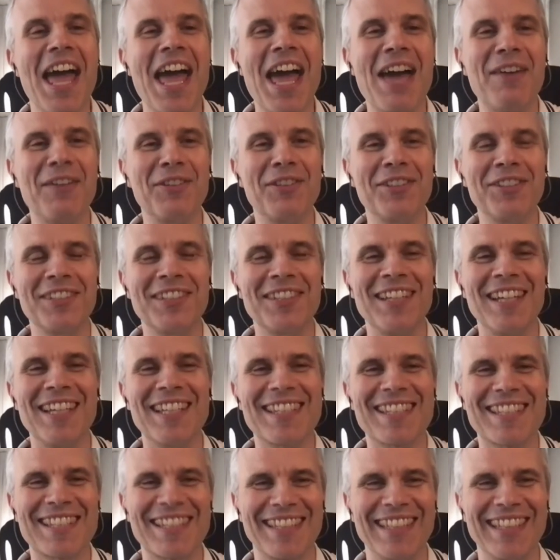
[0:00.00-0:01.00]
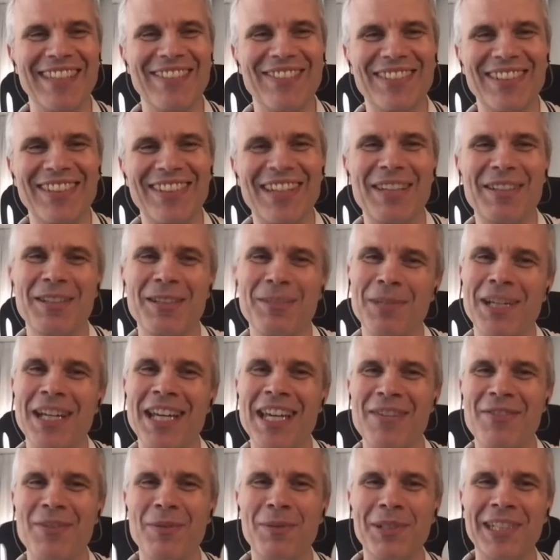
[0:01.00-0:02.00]
have a good night's sleep. All right.
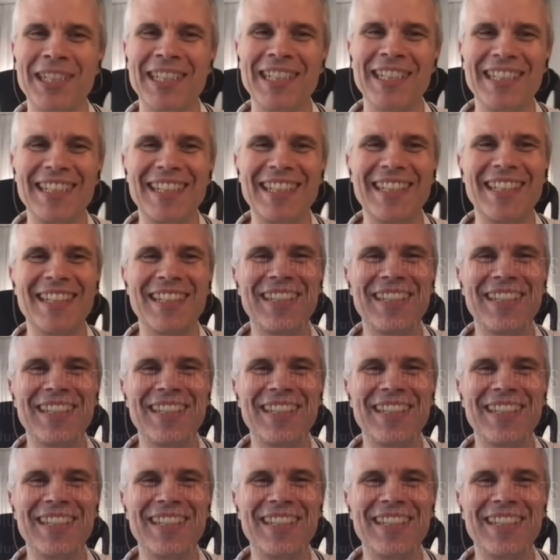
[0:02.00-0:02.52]
Goodbye, everybody.